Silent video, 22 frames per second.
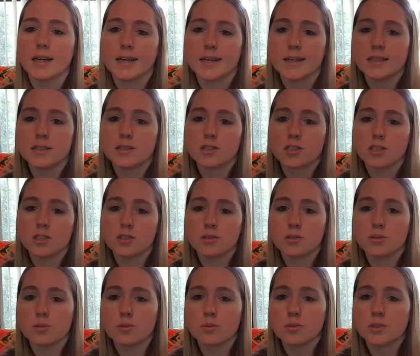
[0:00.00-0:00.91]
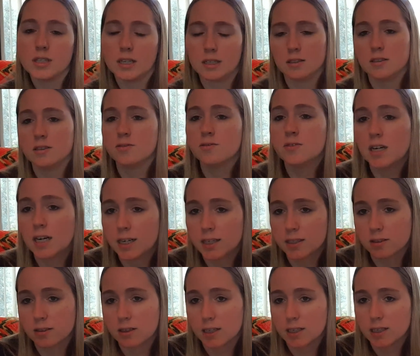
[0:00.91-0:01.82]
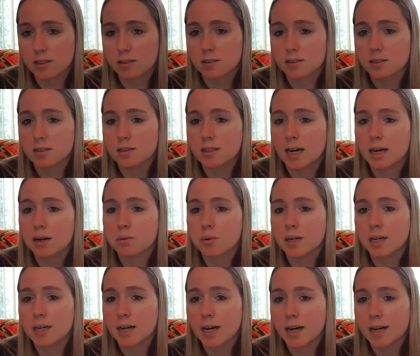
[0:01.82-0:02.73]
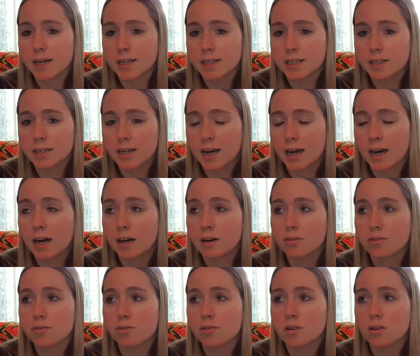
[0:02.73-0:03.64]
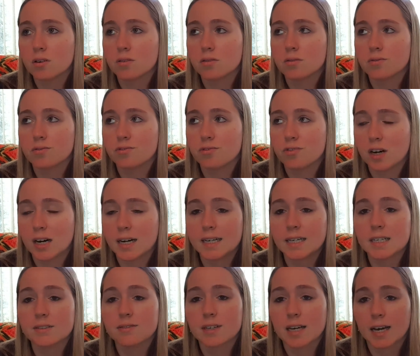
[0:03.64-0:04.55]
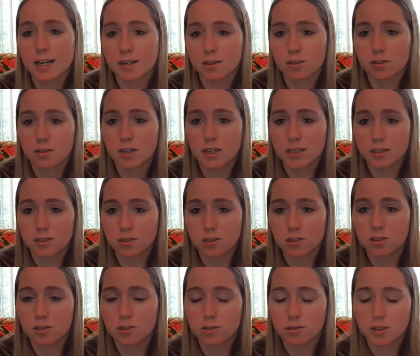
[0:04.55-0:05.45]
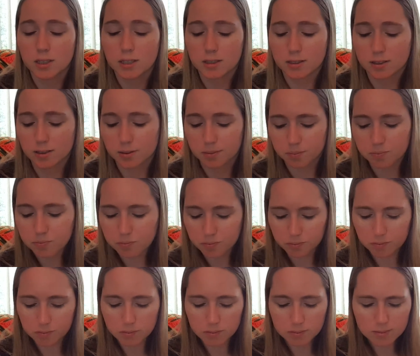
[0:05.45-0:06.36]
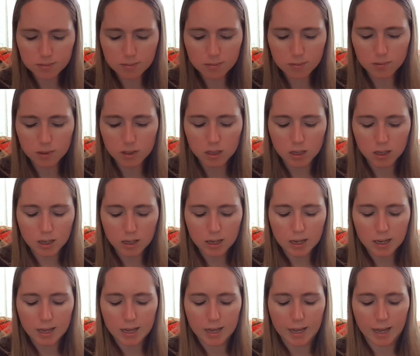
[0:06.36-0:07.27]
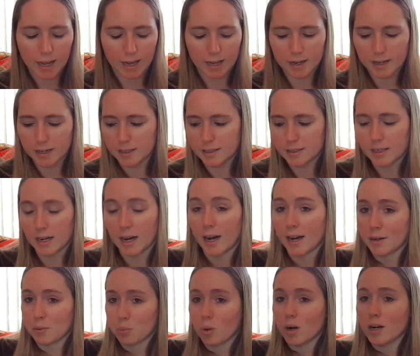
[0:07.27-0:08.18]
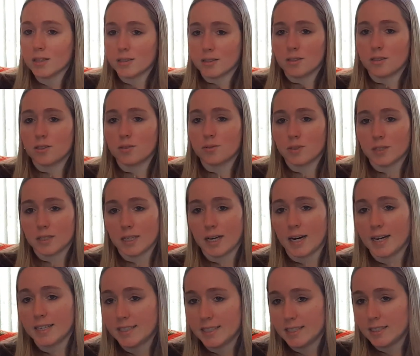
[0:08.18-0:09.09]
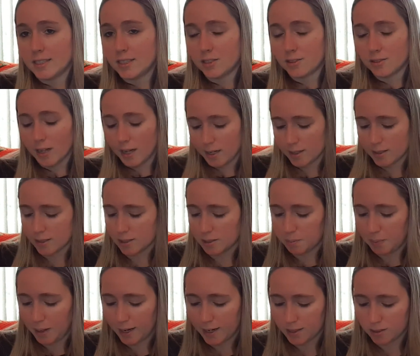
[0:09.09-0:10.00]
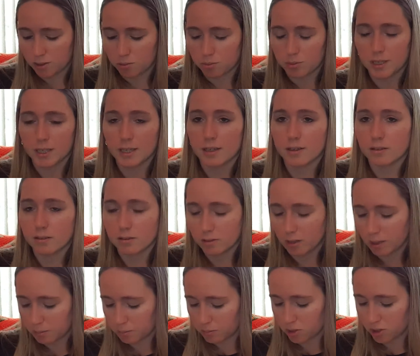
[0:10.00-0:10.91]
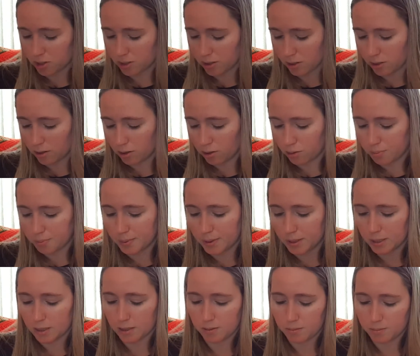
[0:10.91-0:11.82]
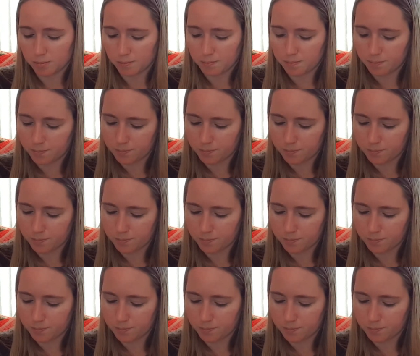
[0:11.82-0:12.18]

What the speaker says: into sets of 9 lines. That way I can have 5 categorized to-do lists. And I was doing that. I did do that this past week, and I'm just going to open up